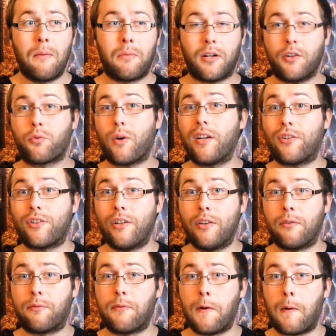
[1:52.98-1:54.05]
but he's wasted
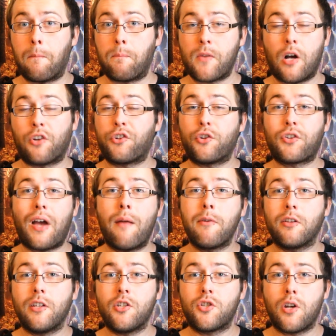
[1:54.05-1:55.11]
in the film. Also,
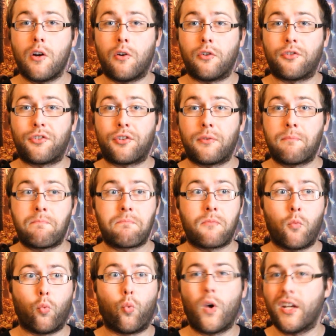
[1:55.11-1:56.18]
Tommy Lee Jones,
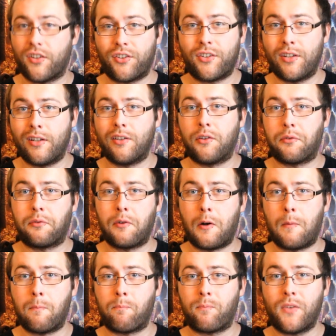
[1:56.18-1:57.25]
wasted in the
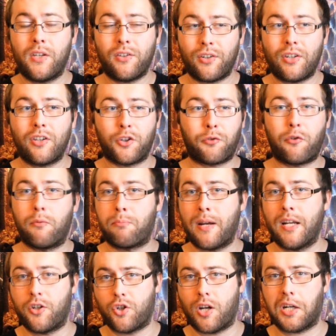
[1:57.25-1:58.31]
film. He's in this for a
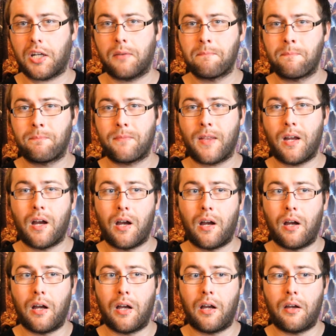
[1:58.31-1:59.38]
paycheck.
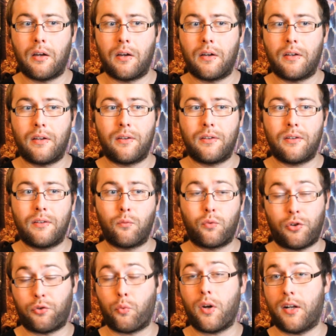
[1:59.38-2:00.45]

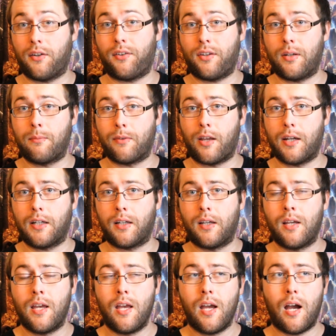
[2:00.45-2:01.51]
Was what it seemed like.
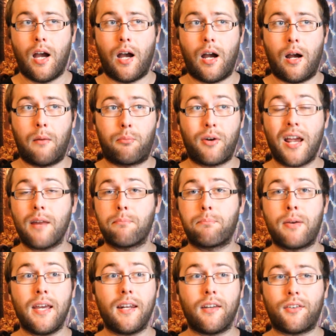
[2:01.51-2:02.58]
Brad
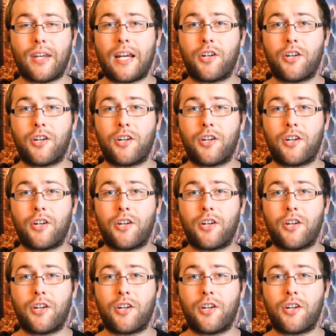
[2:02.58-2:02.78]
Pitt is